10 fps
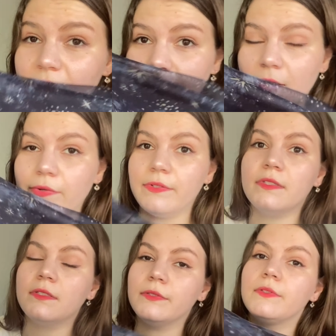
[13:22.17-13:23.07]
then go
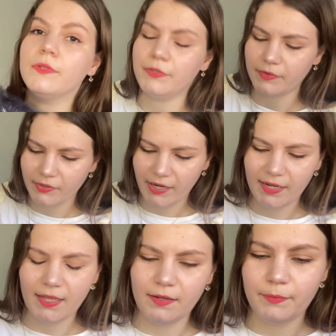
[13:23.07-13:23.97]
to Cauldron
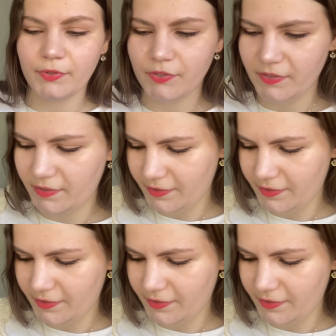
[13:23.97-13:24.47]
Crate and purchase it.